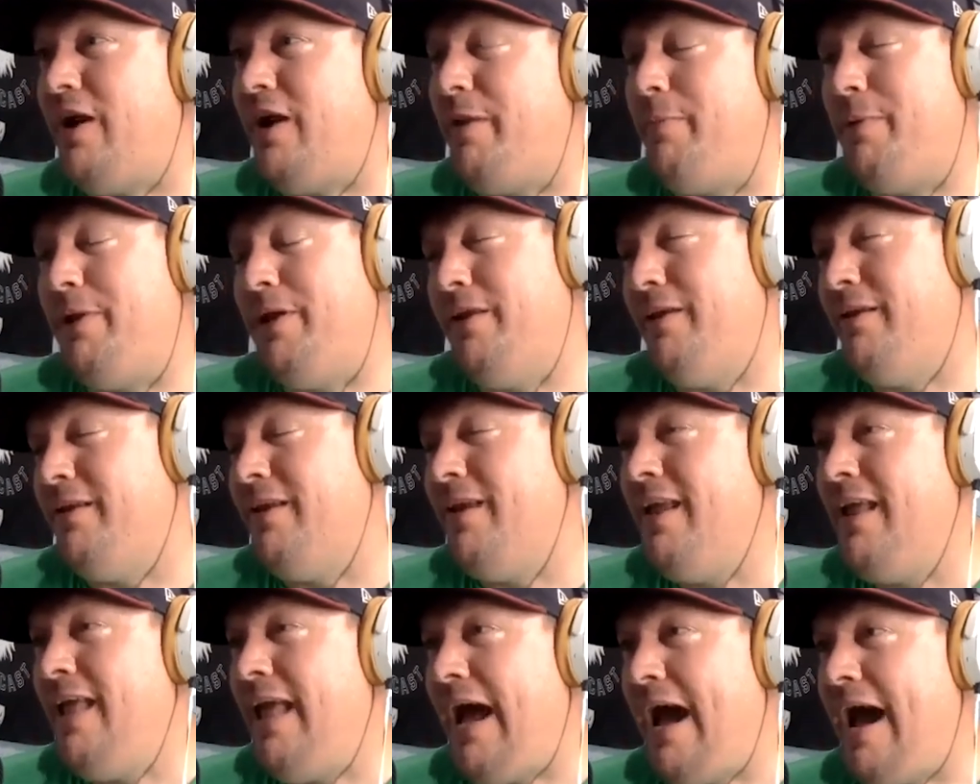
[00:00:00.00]
I mean,
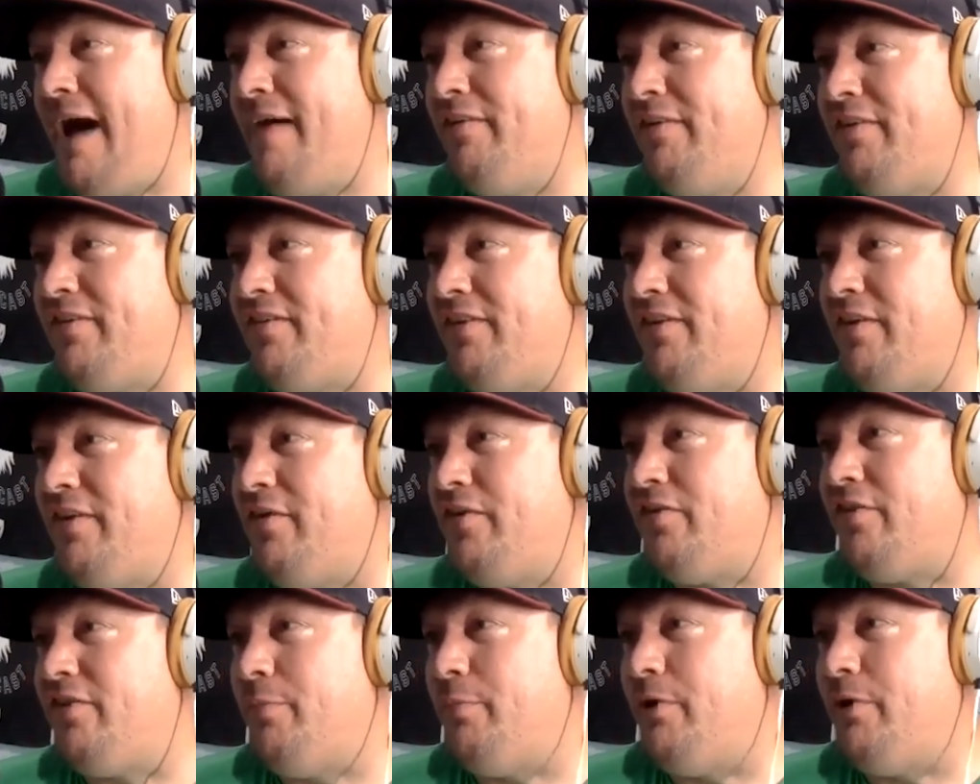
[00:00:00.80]
obviously
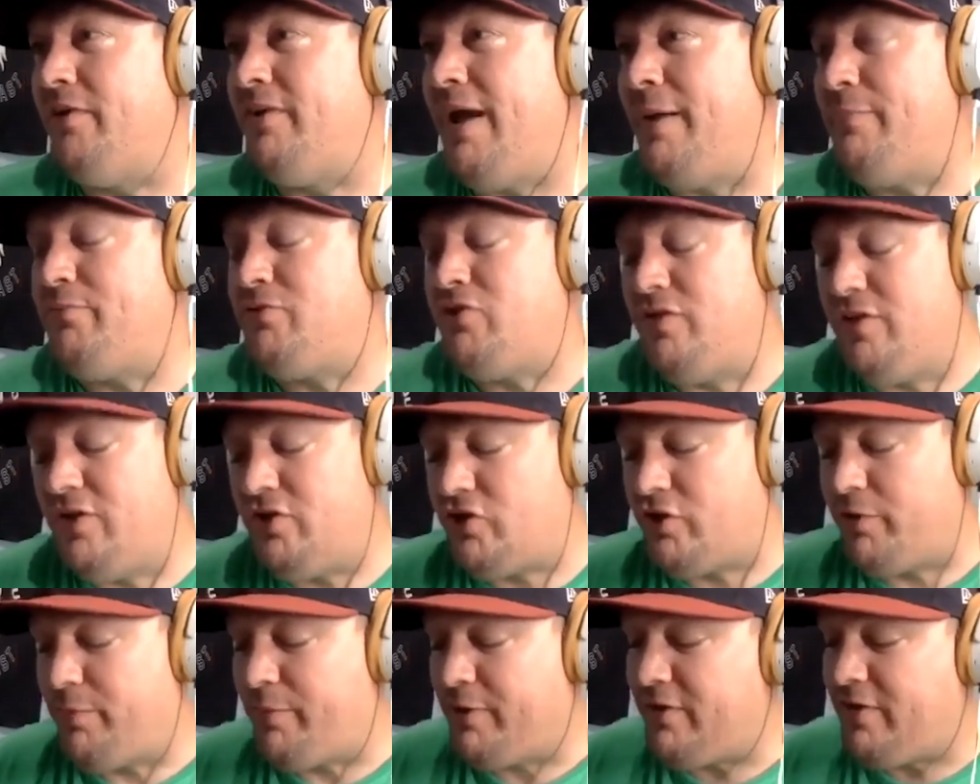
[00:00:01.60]
there's some redemption
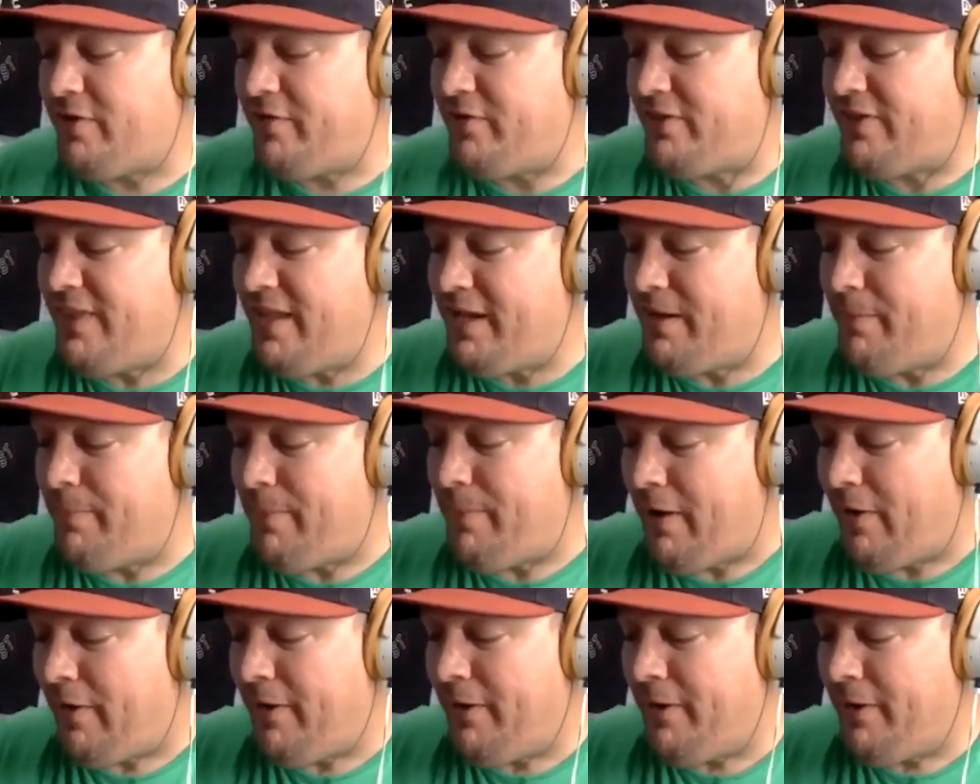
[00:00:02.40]
this year because if you think
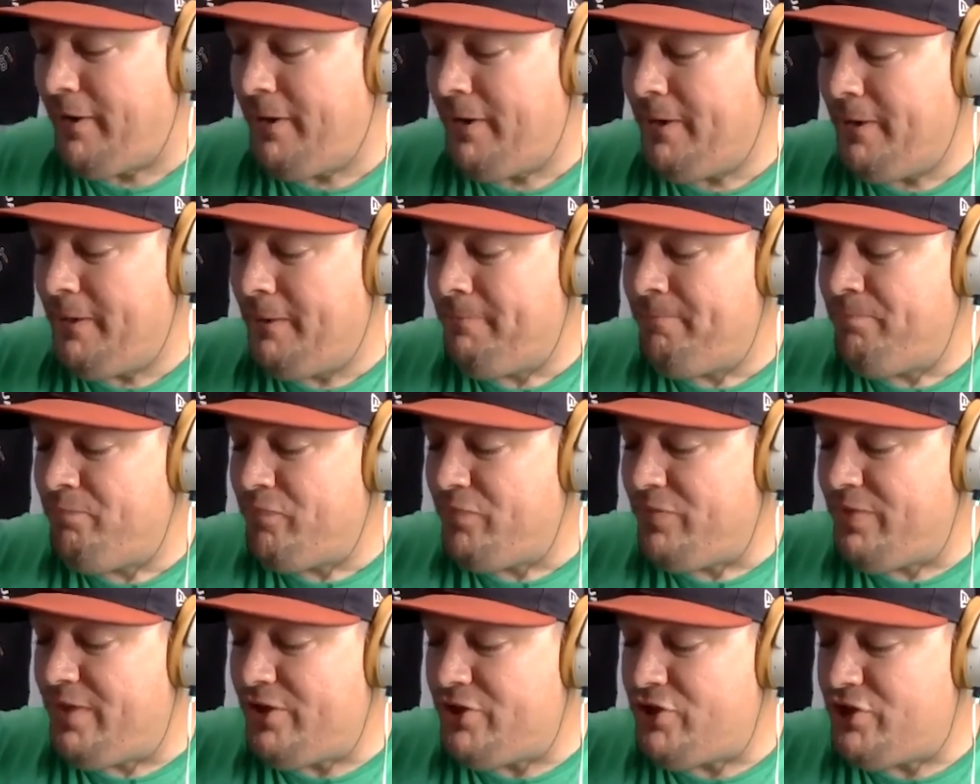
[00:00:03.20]
about it,
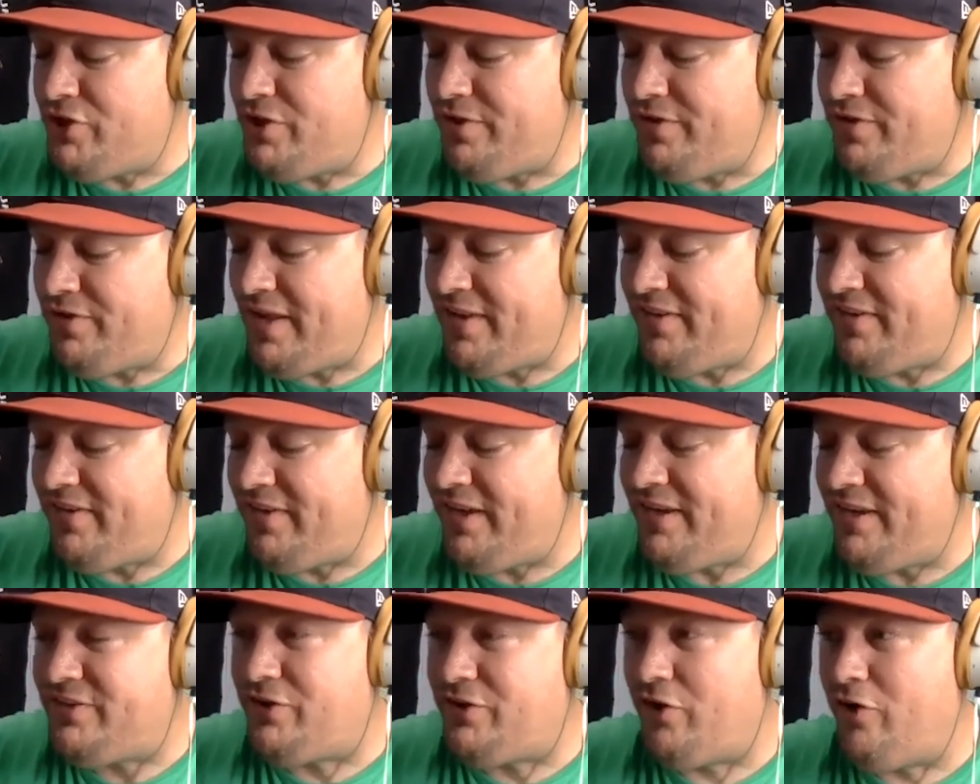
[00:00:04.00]
this year's
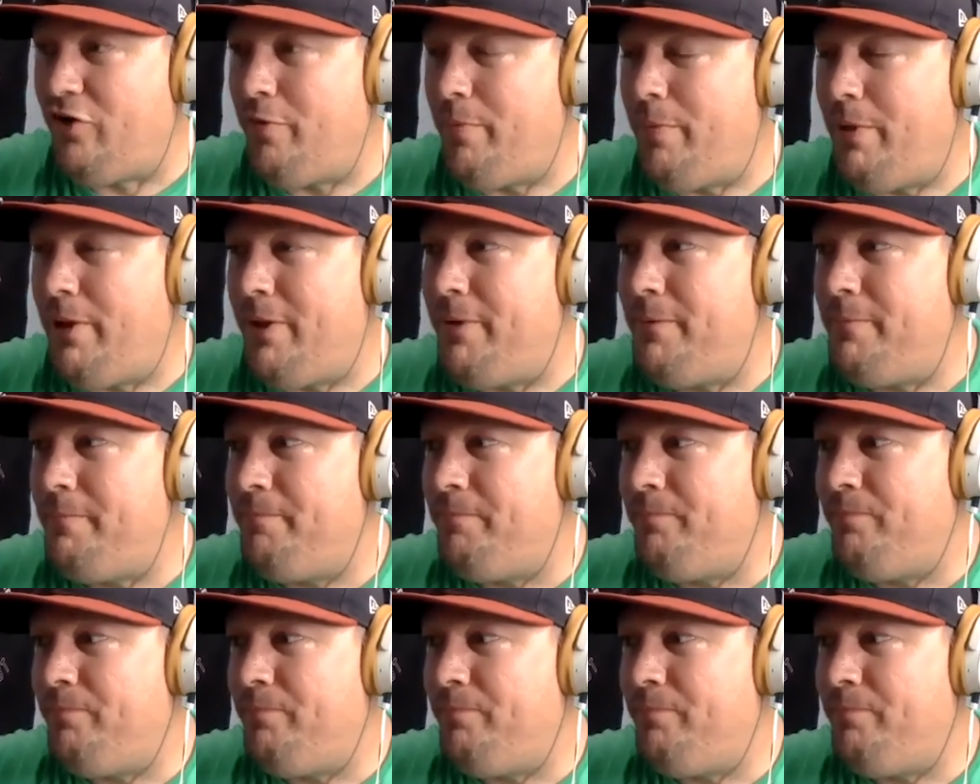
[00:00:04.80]
NCAA tournament,